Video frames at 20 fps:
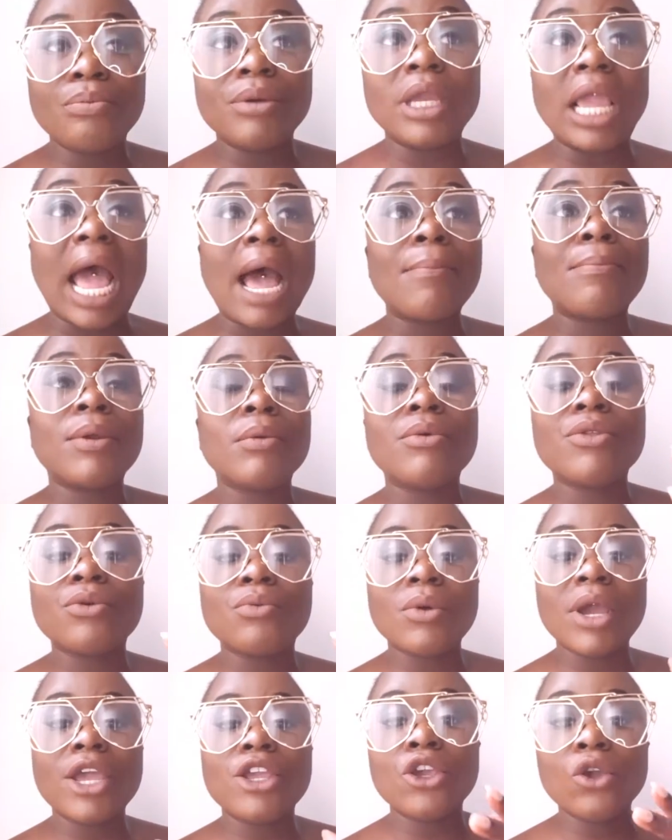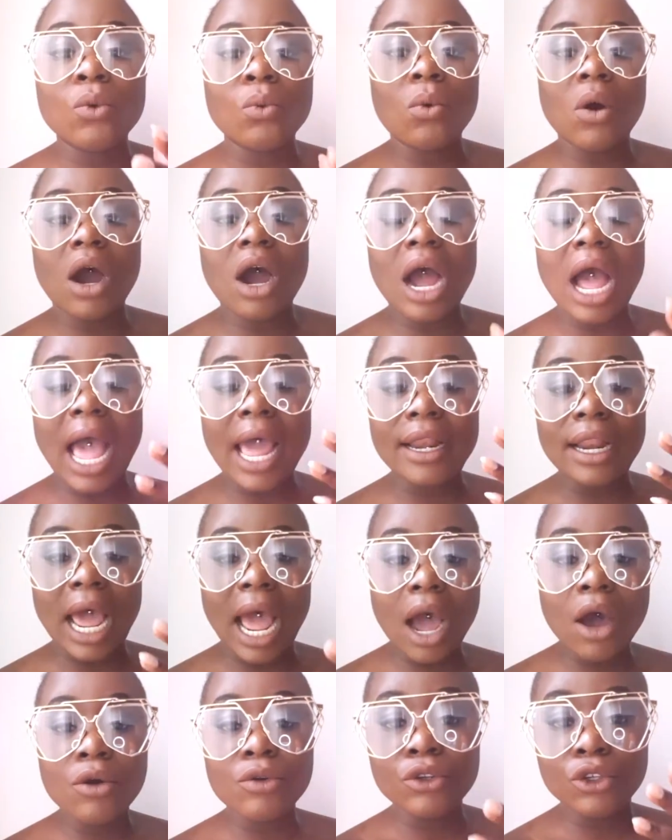be happy with where you are and
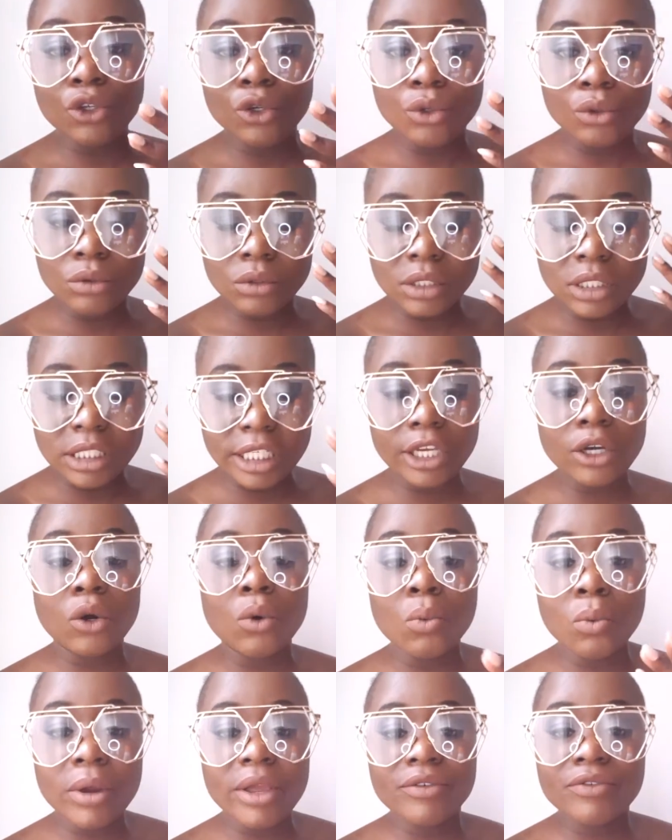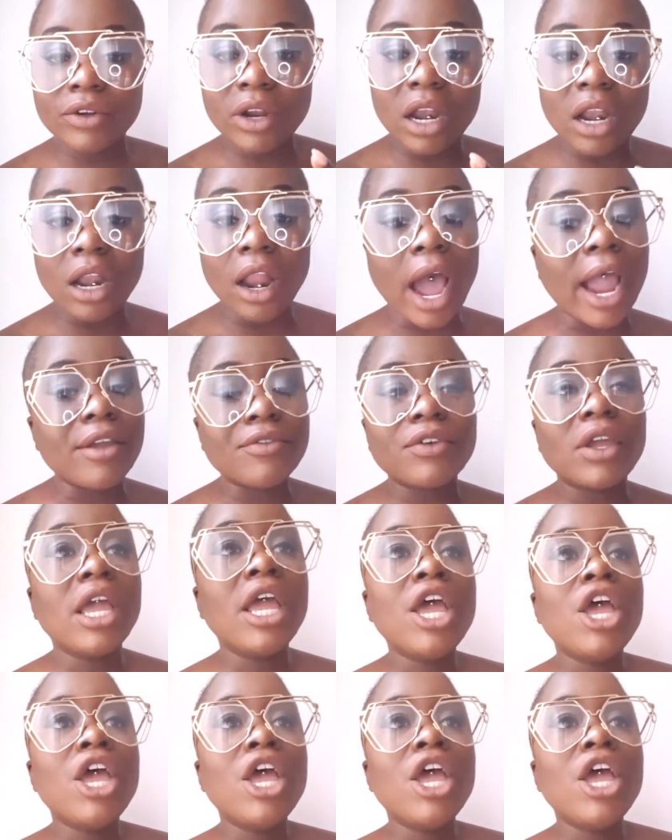how you deal with life.